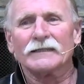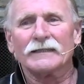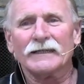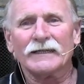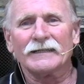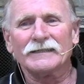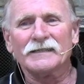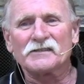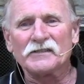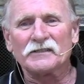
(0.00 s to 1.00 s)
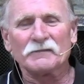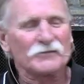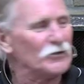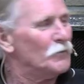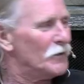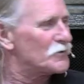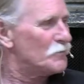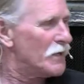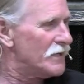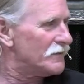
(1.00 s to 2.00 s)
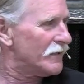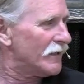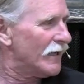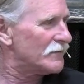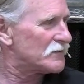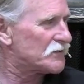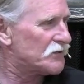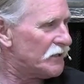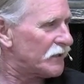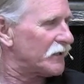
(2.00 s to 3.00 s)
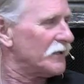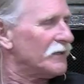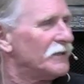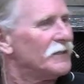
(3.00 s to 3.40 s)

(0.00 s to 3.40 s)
And he sent them so much meat, they got sick